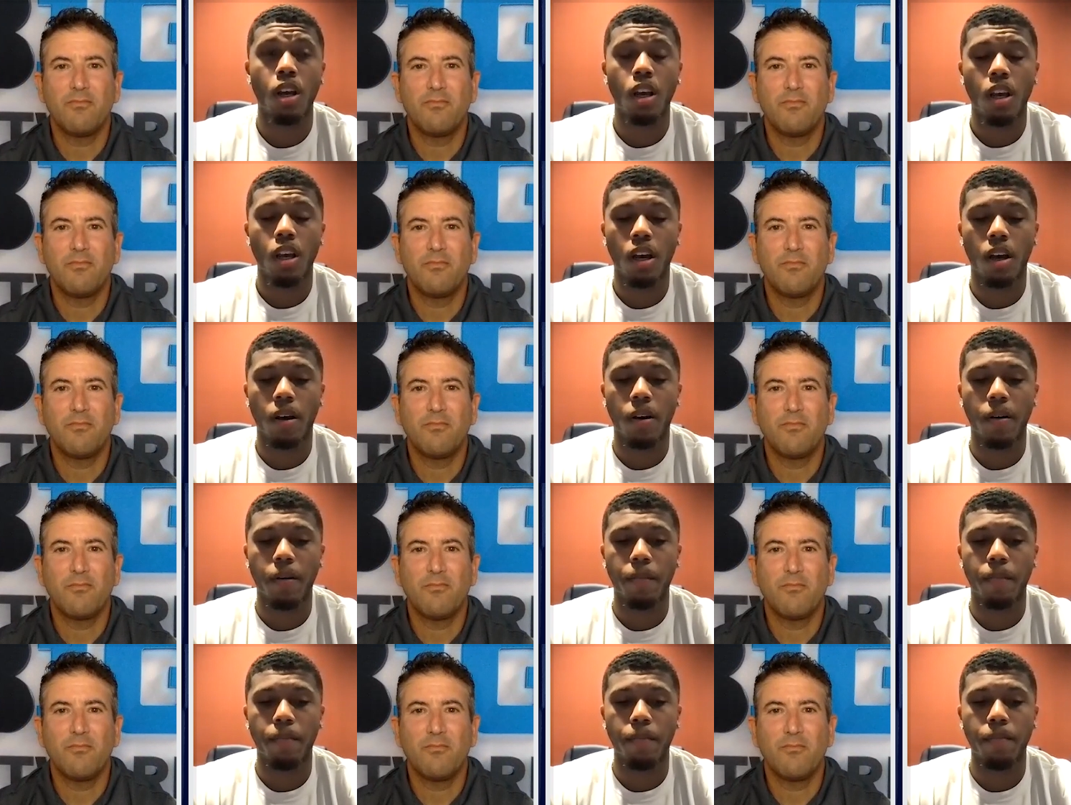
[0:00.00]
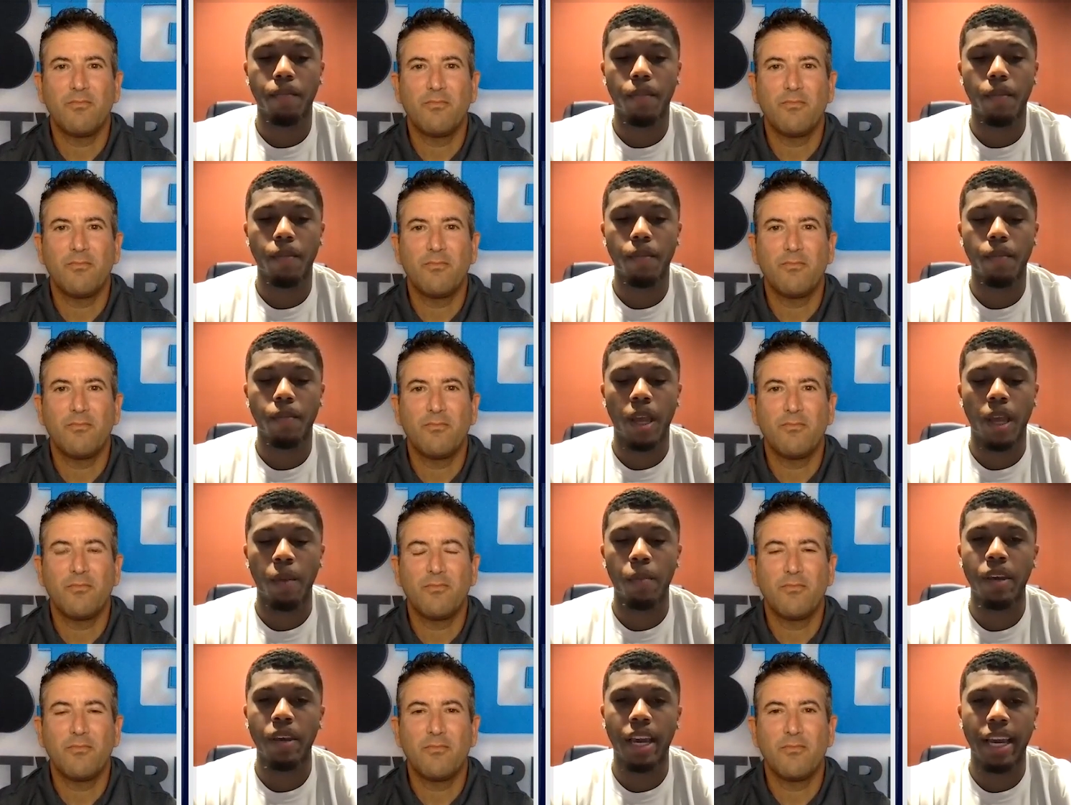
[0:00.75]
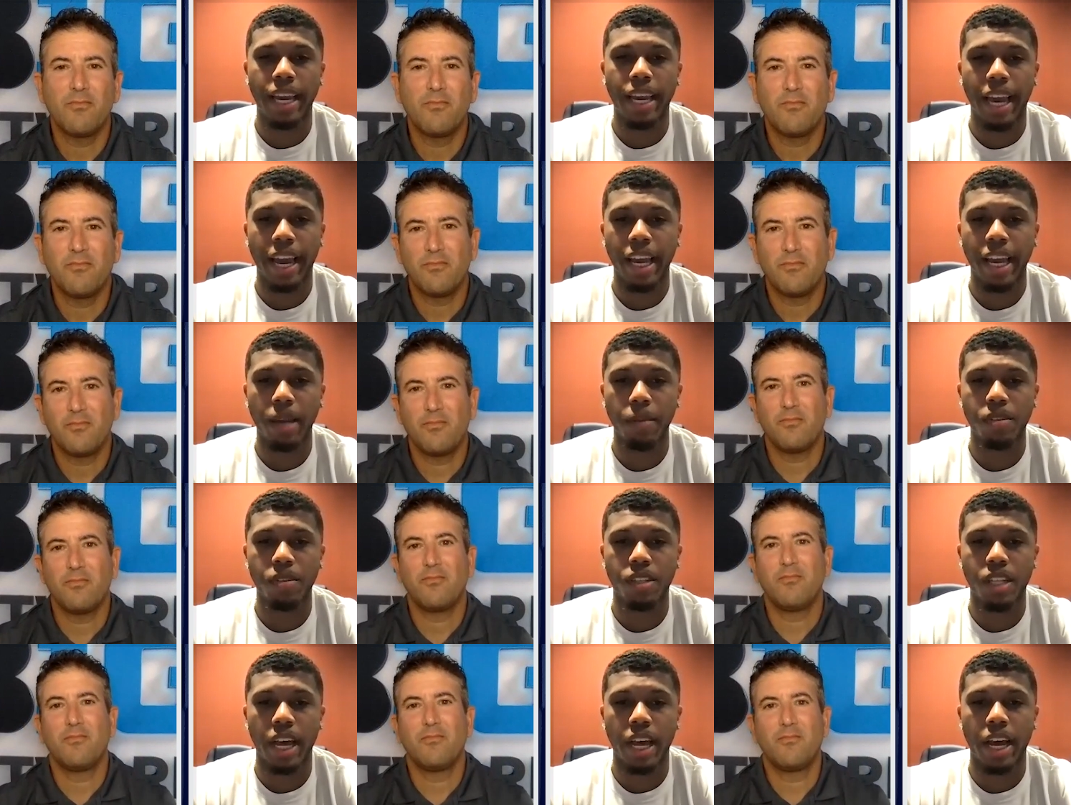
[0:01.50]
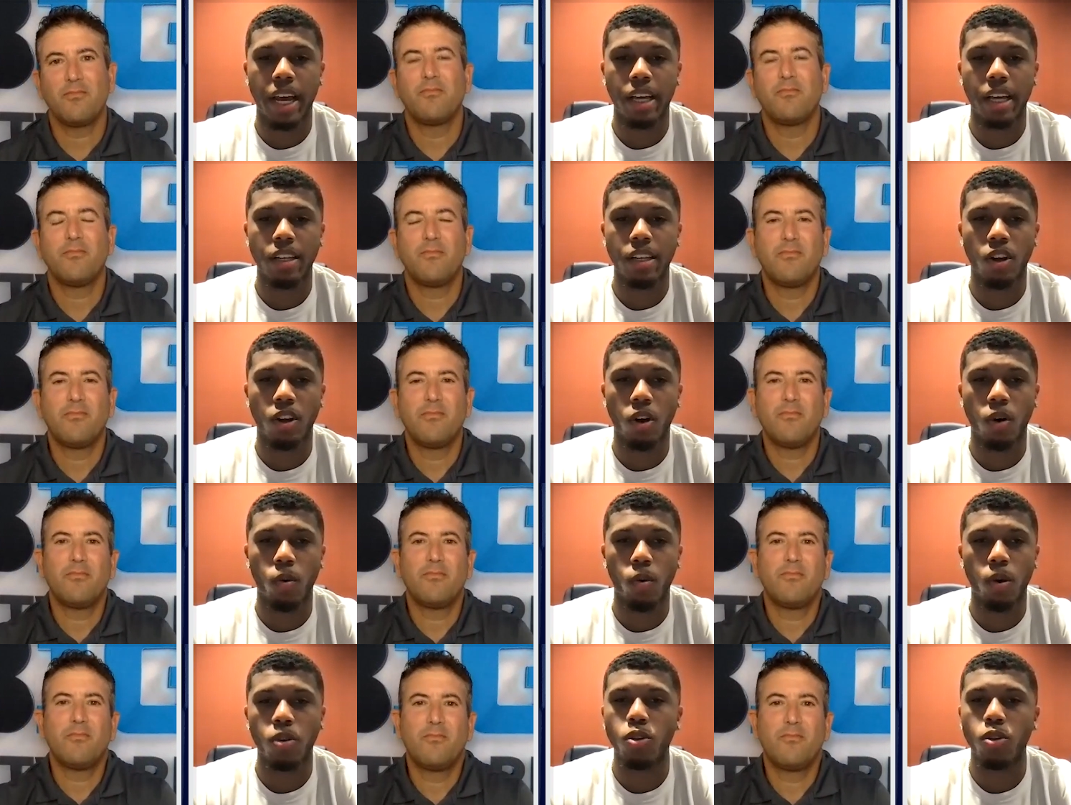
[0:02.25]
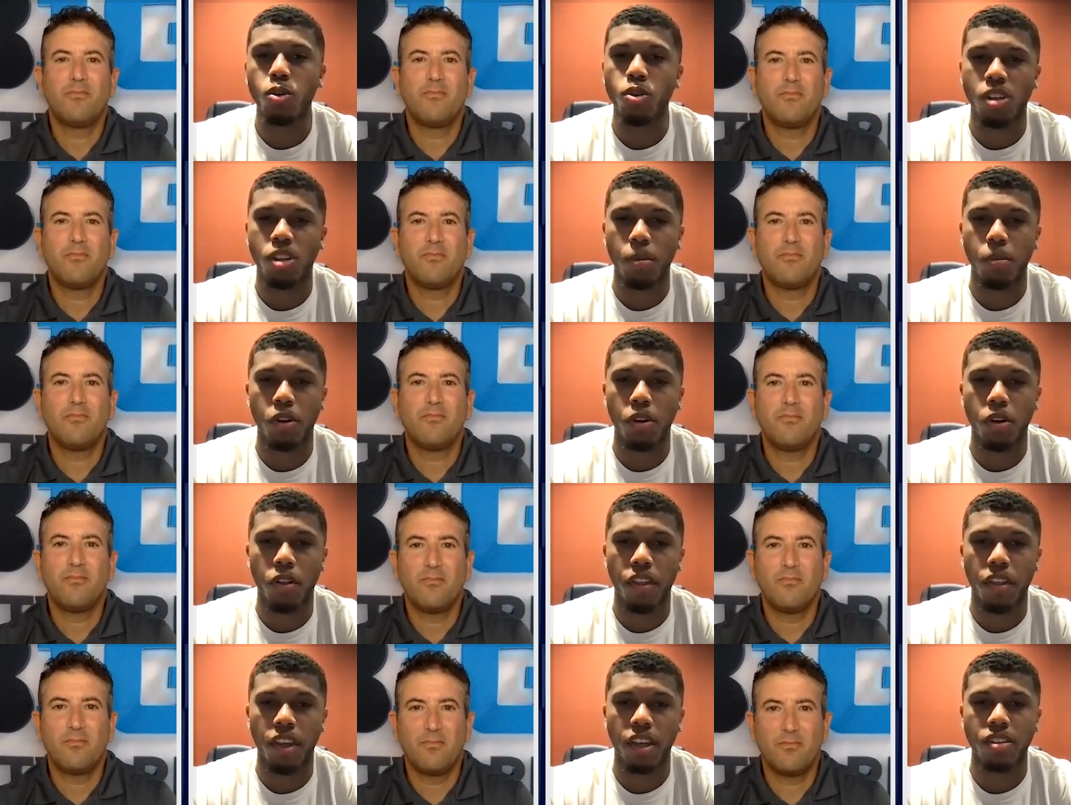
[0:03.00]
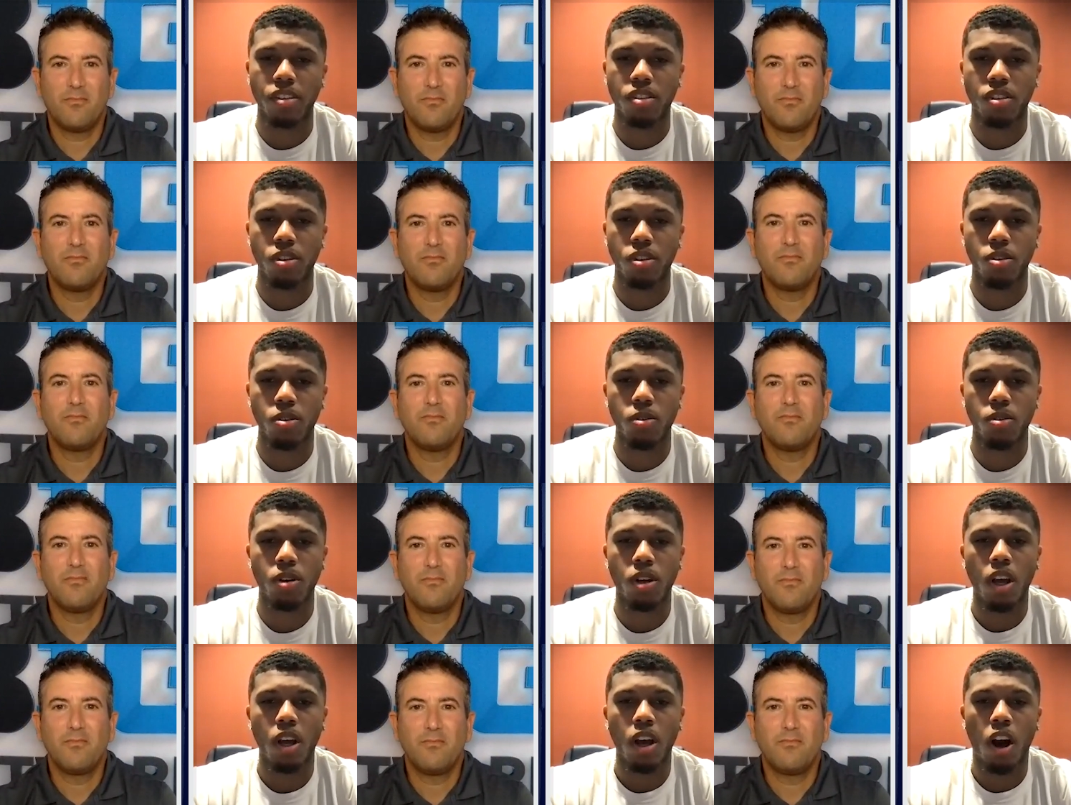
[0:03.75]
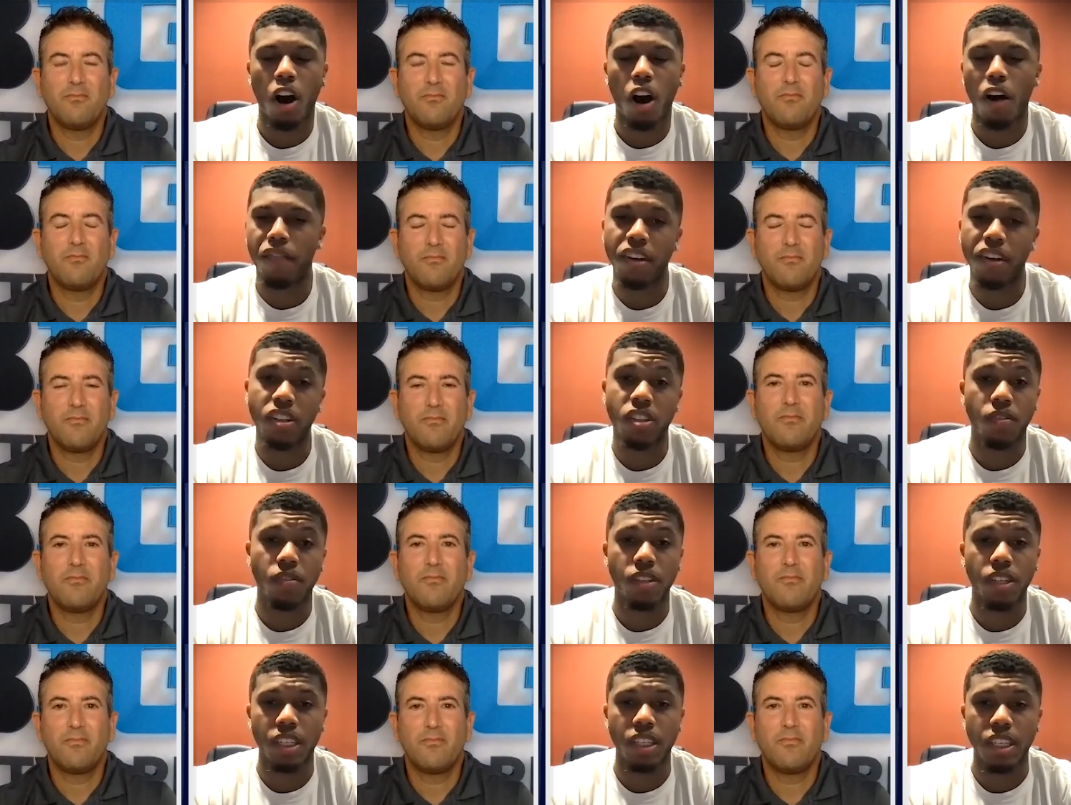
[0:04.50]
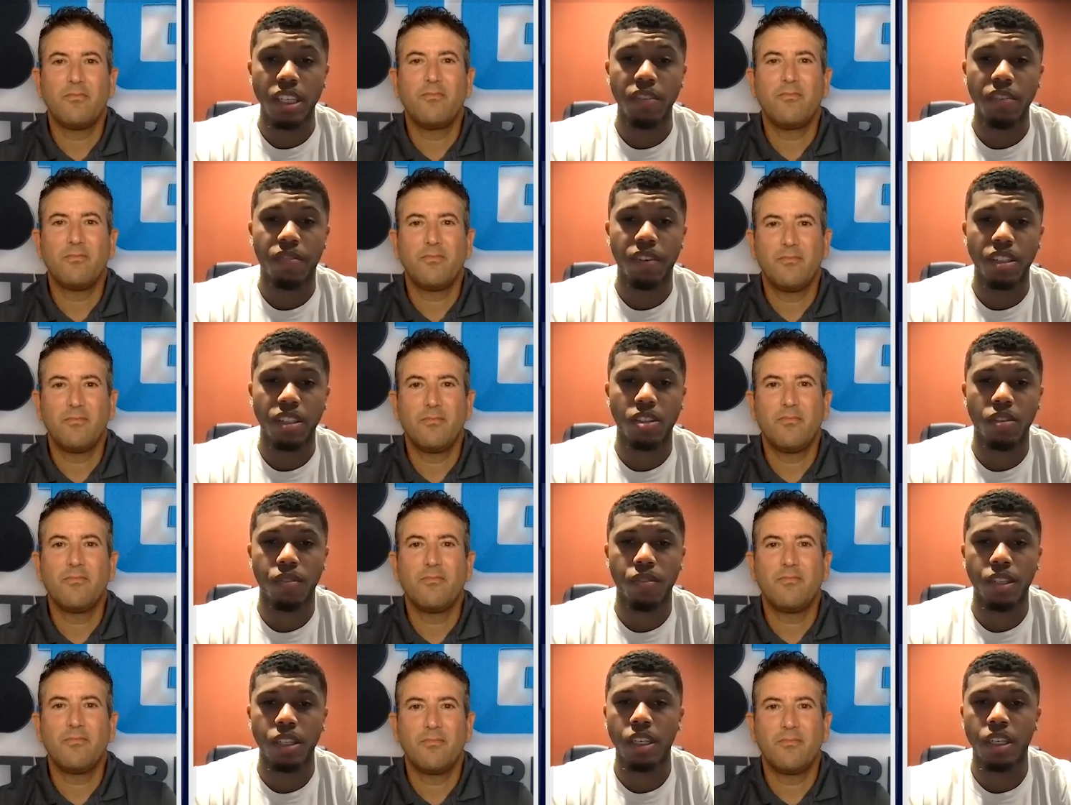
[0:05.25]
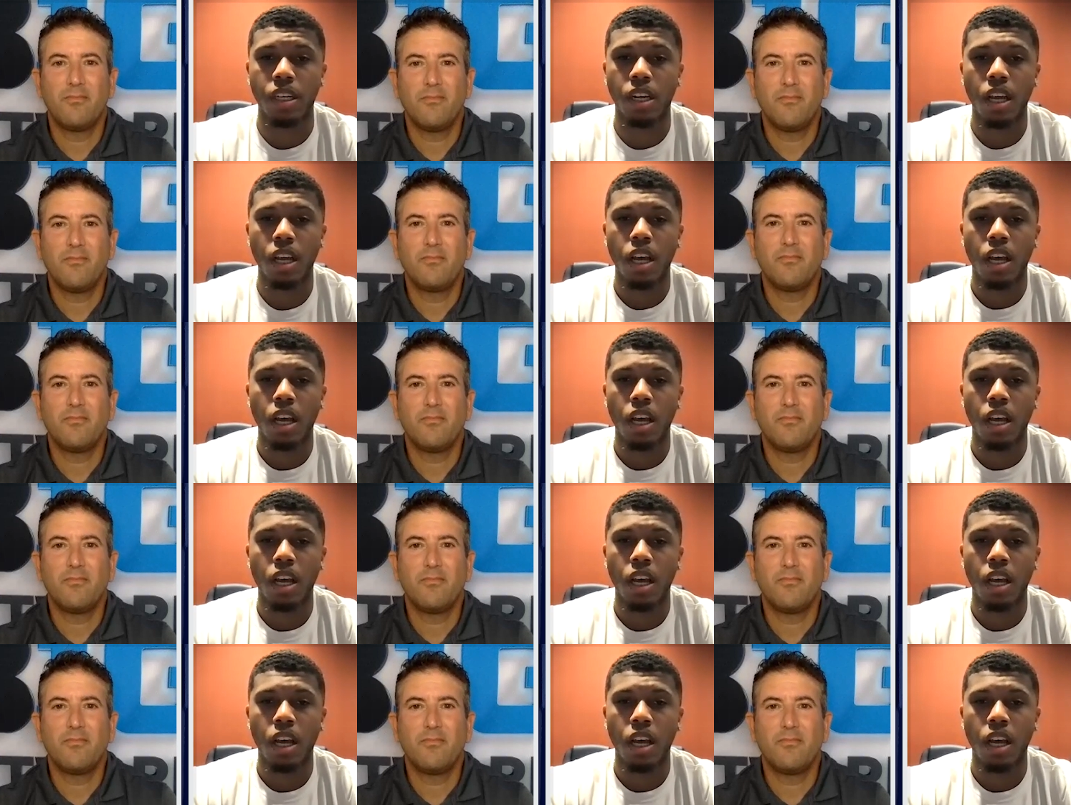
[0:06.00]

Speaker 1: um, NBA games that you know we'll do similar things to offensively and defensively.